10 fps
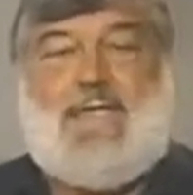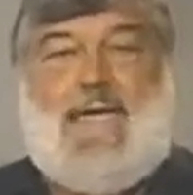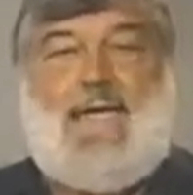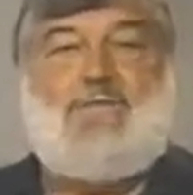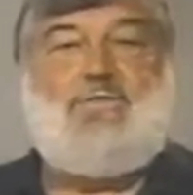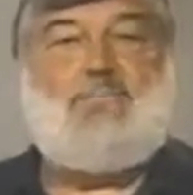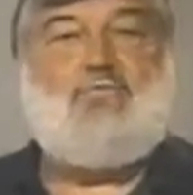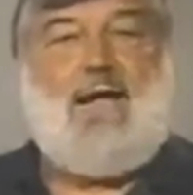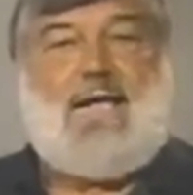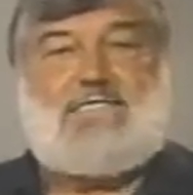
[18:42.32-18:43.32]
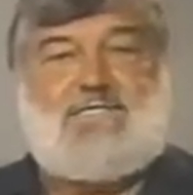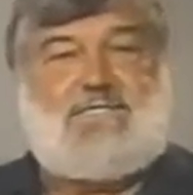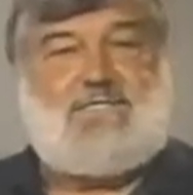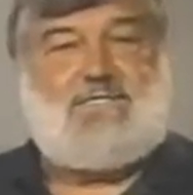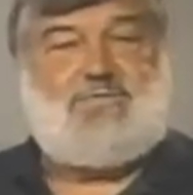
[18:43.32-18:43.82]
And the
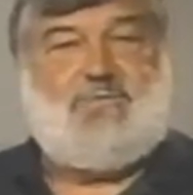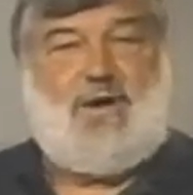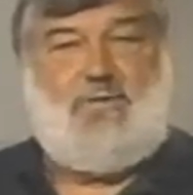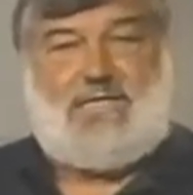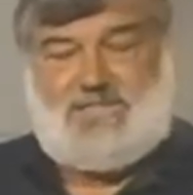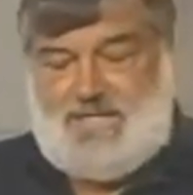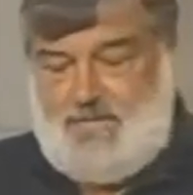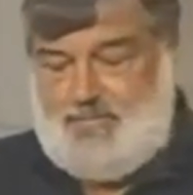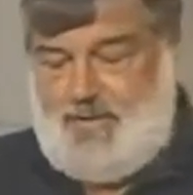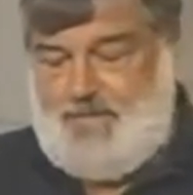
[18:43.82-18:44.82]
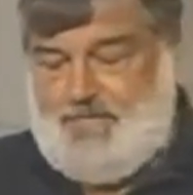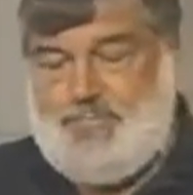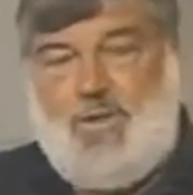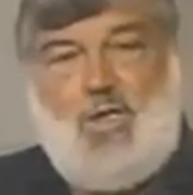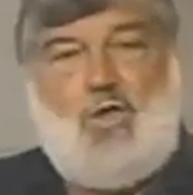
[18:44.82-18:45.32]
process is very simple.
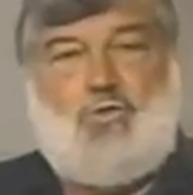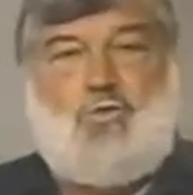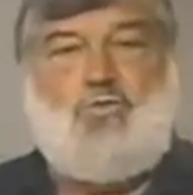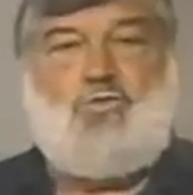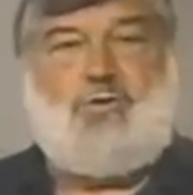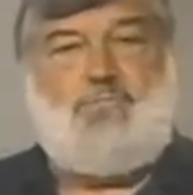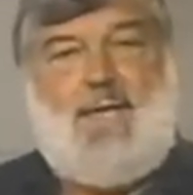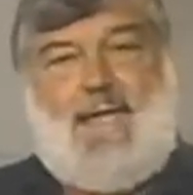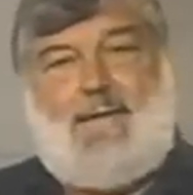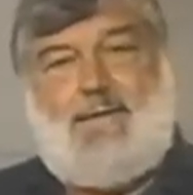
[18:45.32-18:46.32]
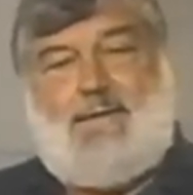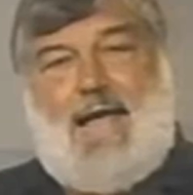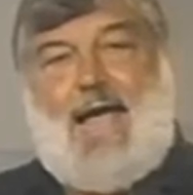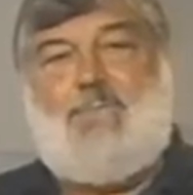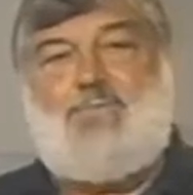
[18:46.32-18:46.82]
You should make
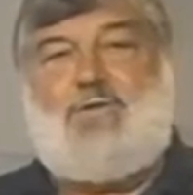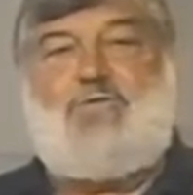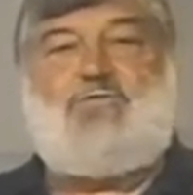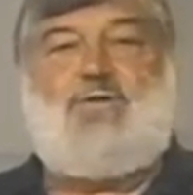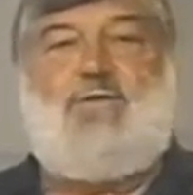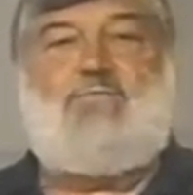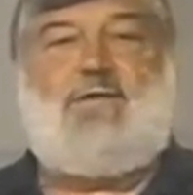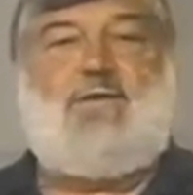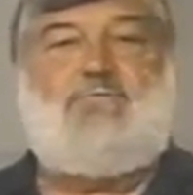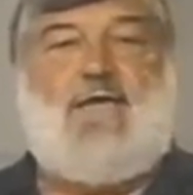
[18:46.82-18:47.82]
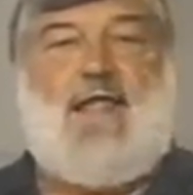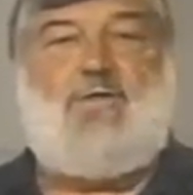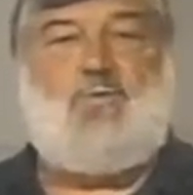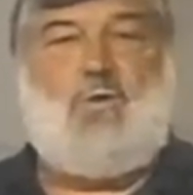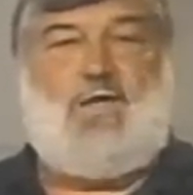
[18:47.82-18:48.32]
copies of the
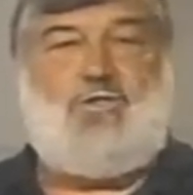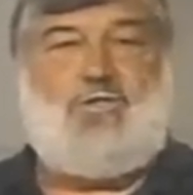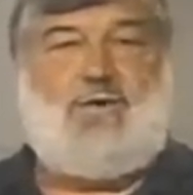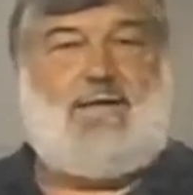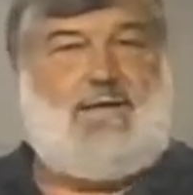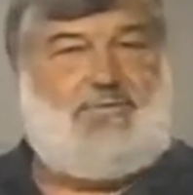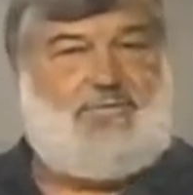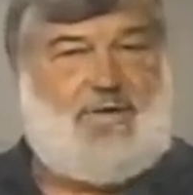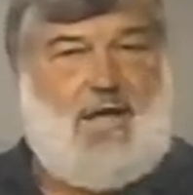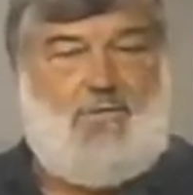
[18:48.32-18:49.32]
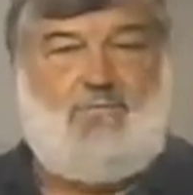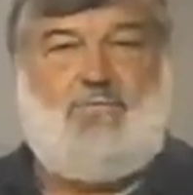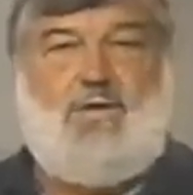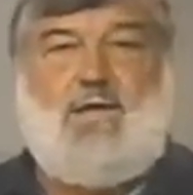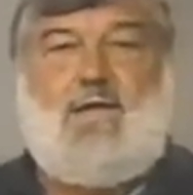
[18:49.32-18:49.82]
evaluation
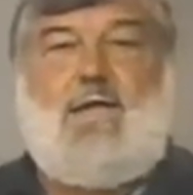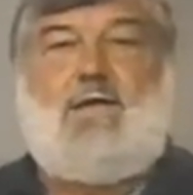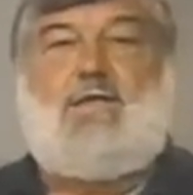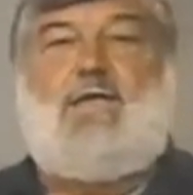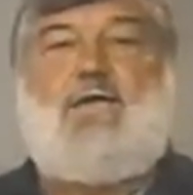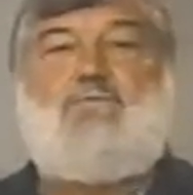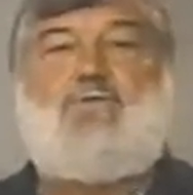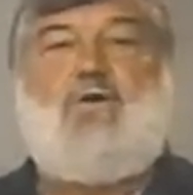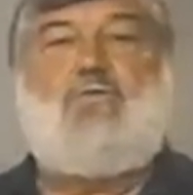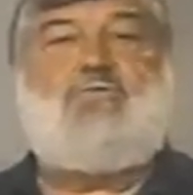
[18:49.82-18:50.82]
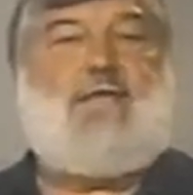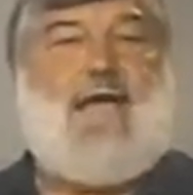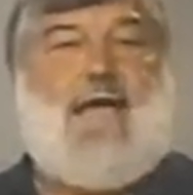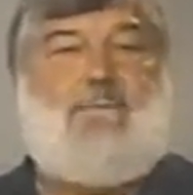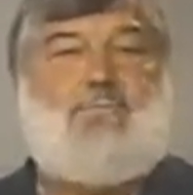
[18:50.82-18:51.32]
itself. Give those
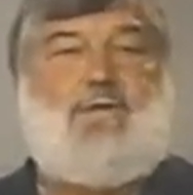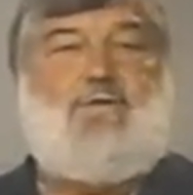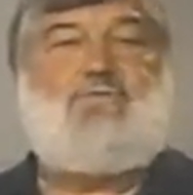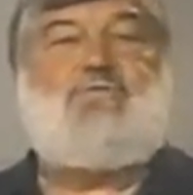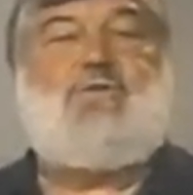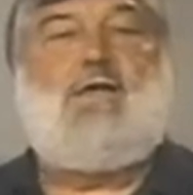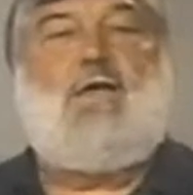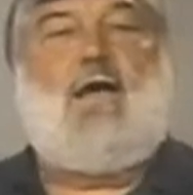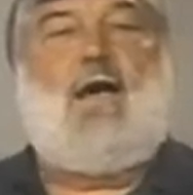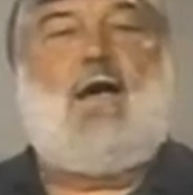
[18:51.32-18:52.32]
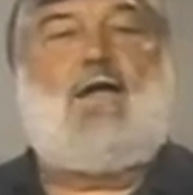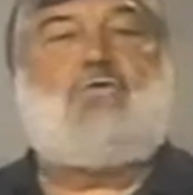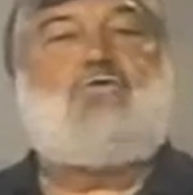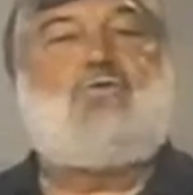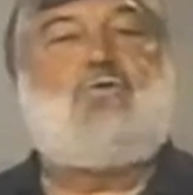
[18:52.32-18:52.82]
copies
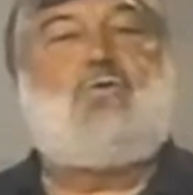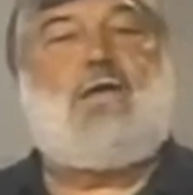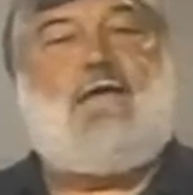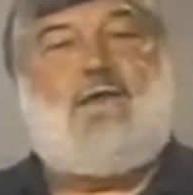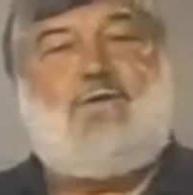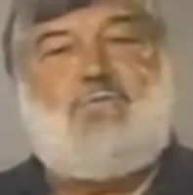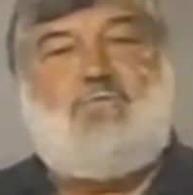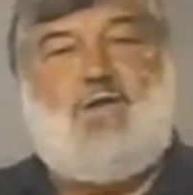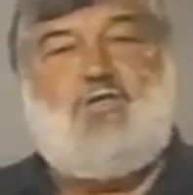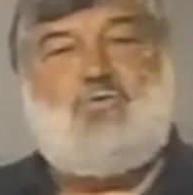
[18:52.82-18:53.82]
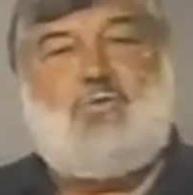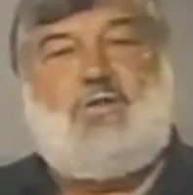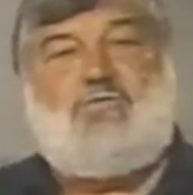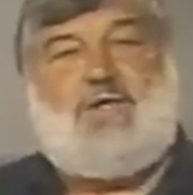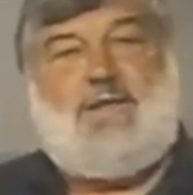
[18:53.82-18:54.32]
to
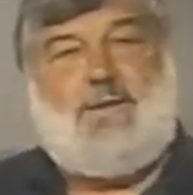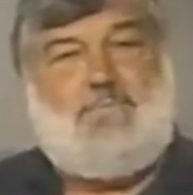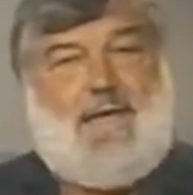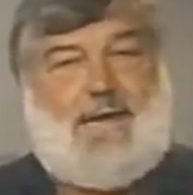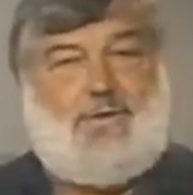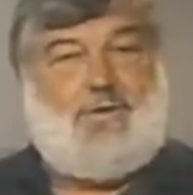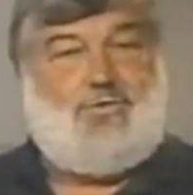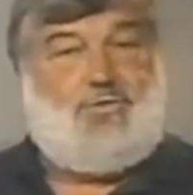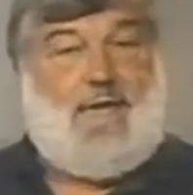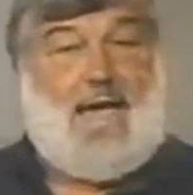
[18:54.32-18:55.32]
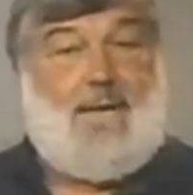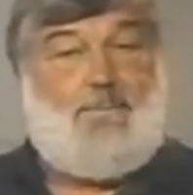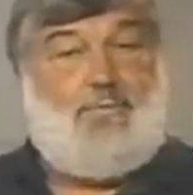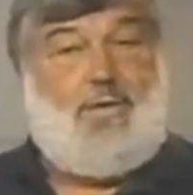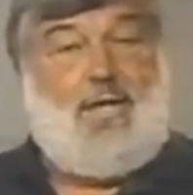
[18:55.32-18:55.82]
individuals in the maintenance
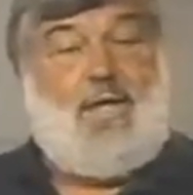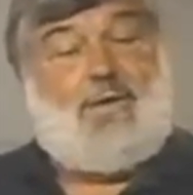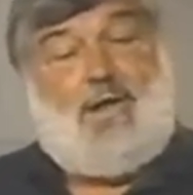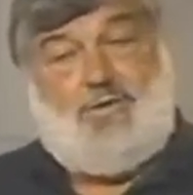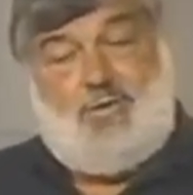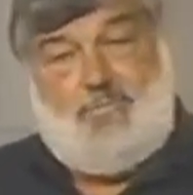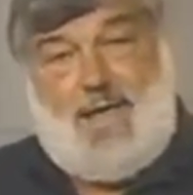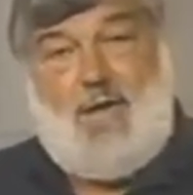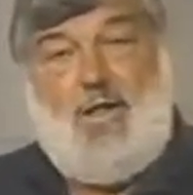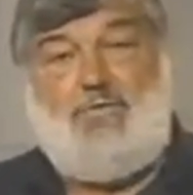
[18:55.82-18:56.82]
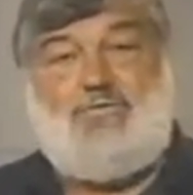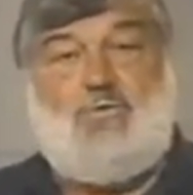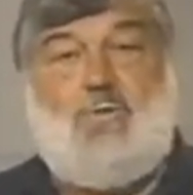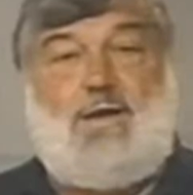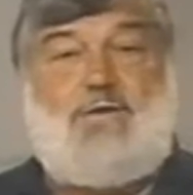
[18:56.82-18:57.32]
shop. Now, you may
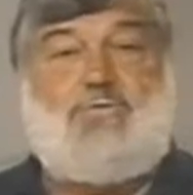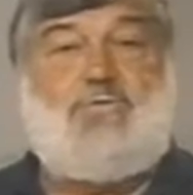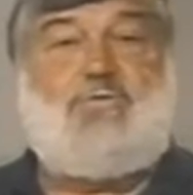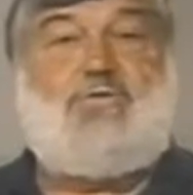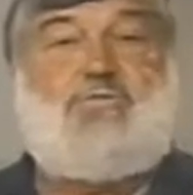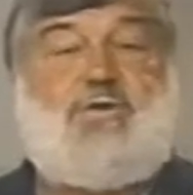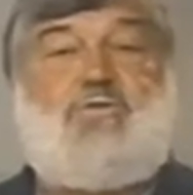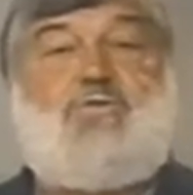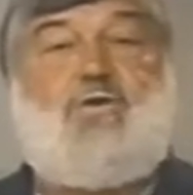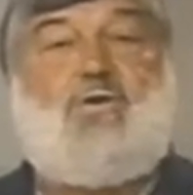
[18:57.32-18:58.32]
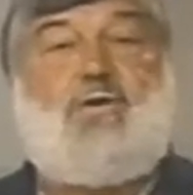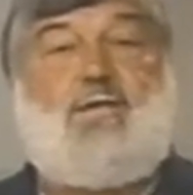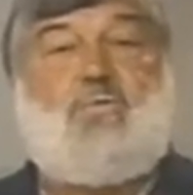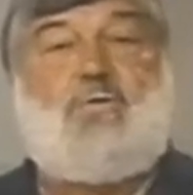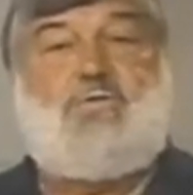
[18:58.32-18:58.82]
also want to do this
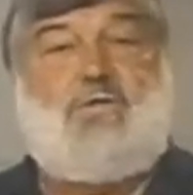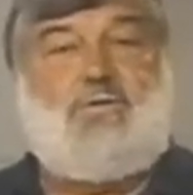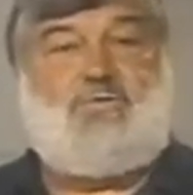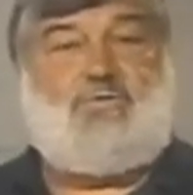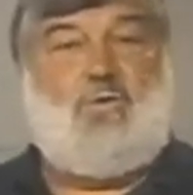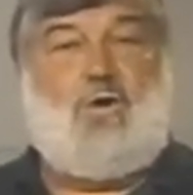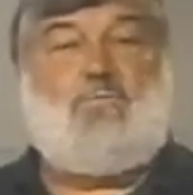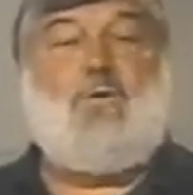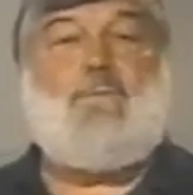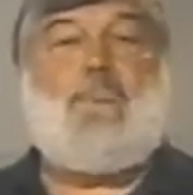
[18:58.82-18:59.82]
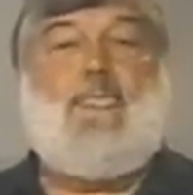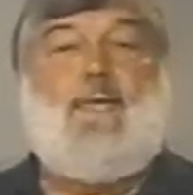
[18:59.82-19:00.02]
internally within the storeroom.